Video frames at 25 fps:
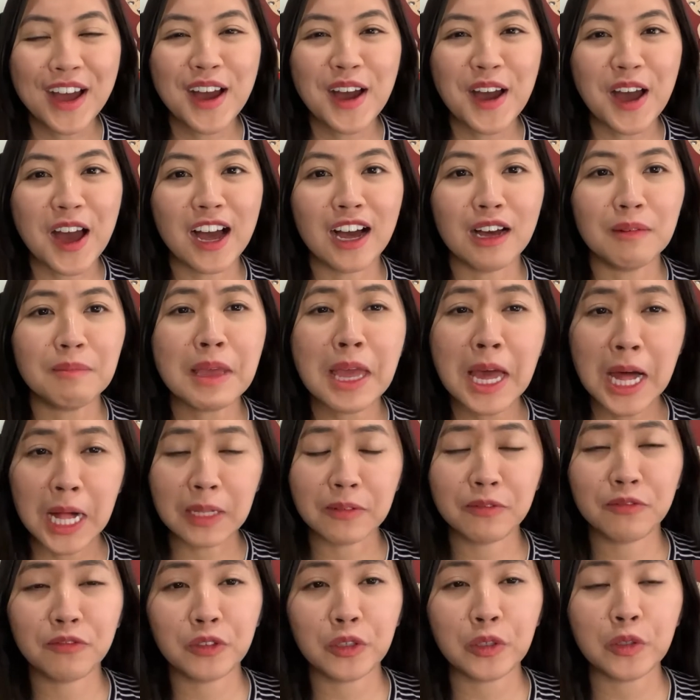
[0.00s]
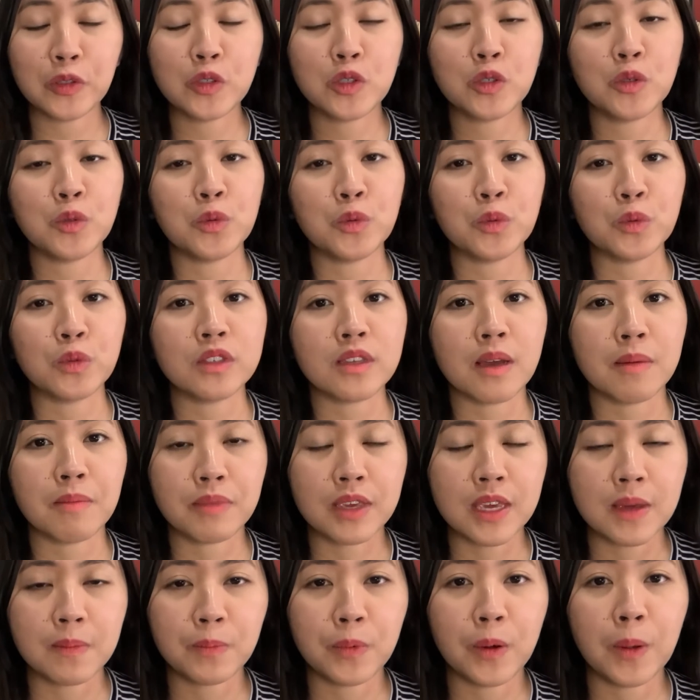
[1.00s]
helpful to some
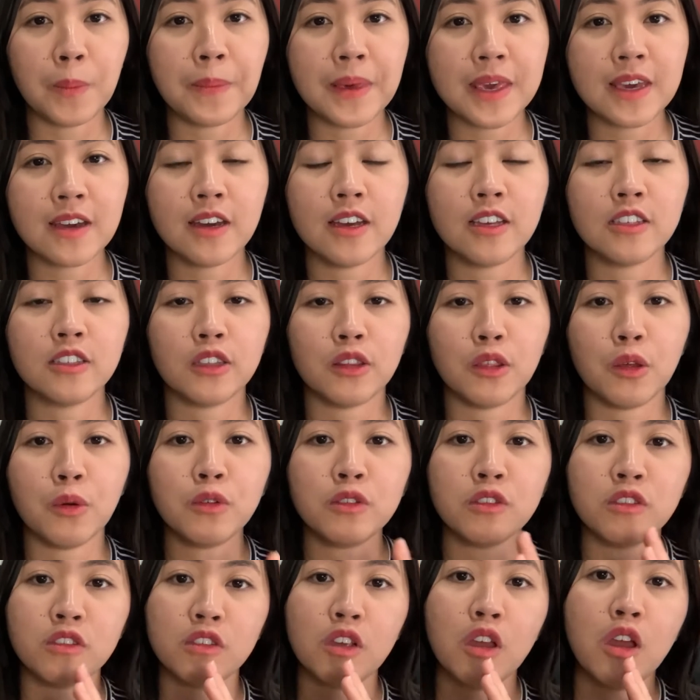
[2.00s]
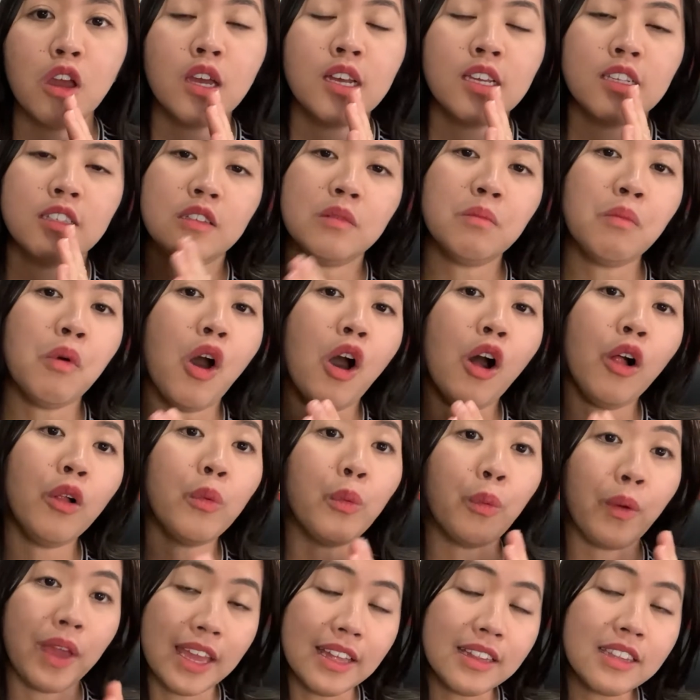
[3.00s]
people, because those small
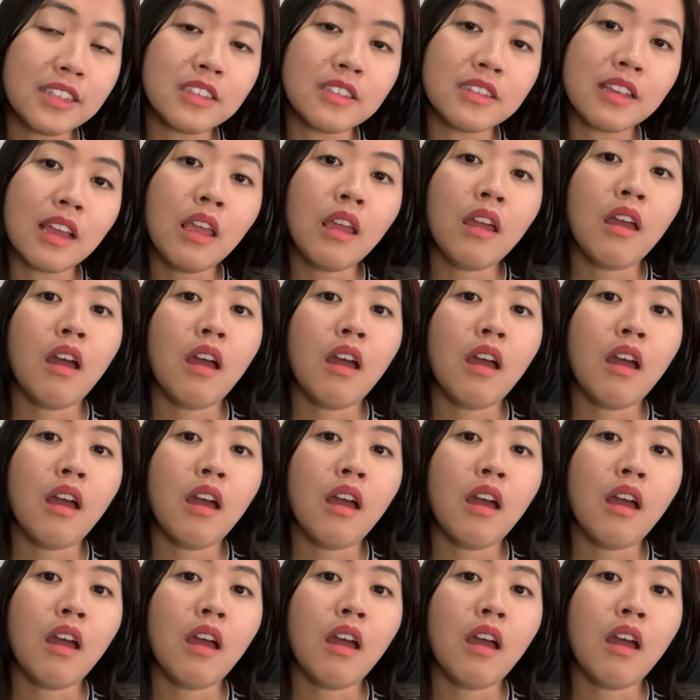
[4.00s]
wins